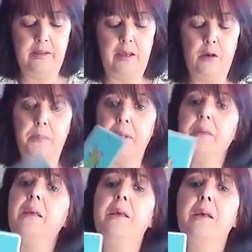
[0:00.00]

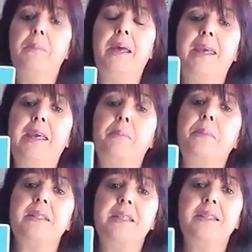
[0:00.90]
helping. But here,
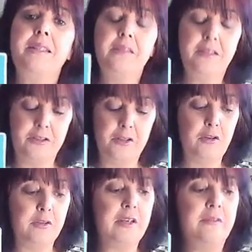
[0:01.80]
persistence,
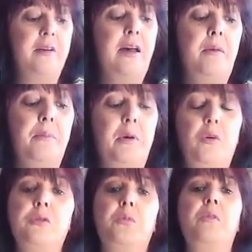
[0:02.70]
don't give up,
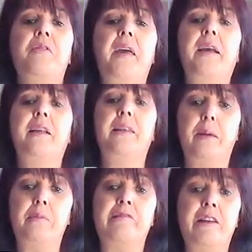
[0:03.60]
because with that
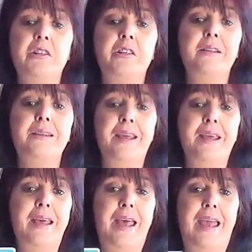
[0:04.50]
collaboration
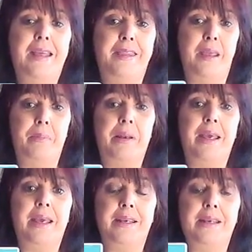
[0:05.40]
and that
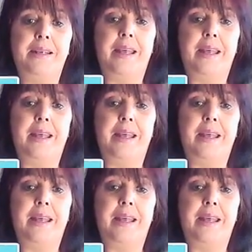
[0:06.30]
planning